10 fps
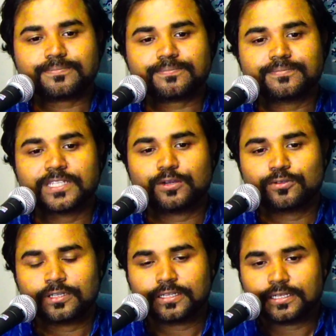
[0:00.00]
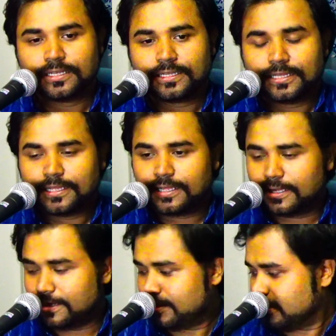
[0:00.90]
Now
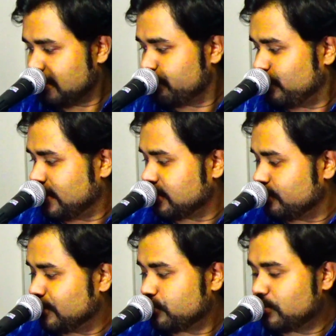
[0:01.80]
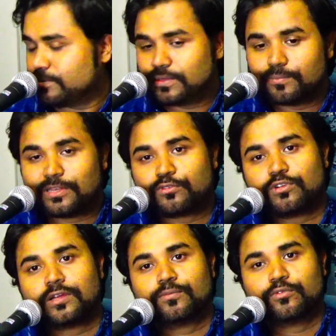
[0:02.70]
I'm playing the metronome. The
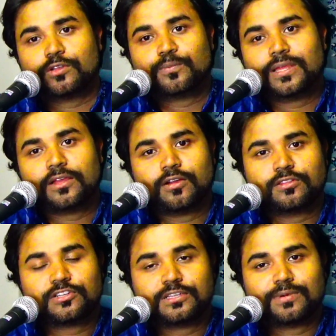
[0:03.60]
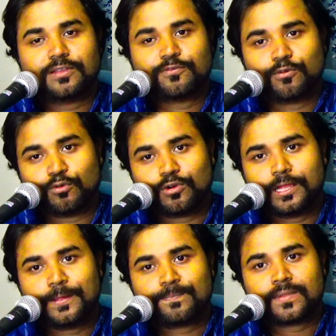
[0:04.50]
metronome will play on 3x4
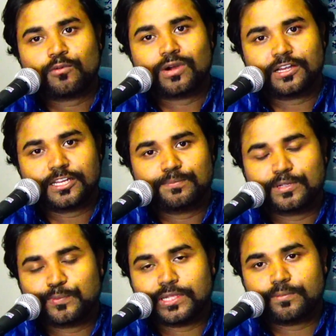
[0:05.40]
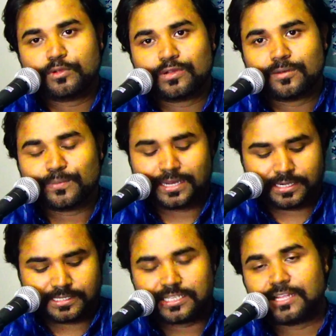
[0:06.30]
100 BPM. You can
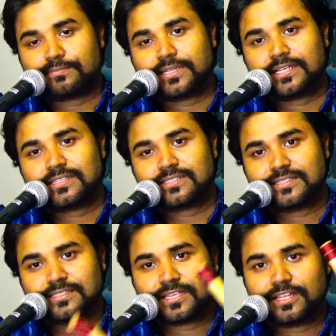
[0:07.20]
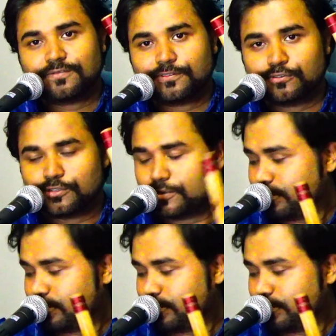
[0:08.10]
practice, and I'm taking C scale flute.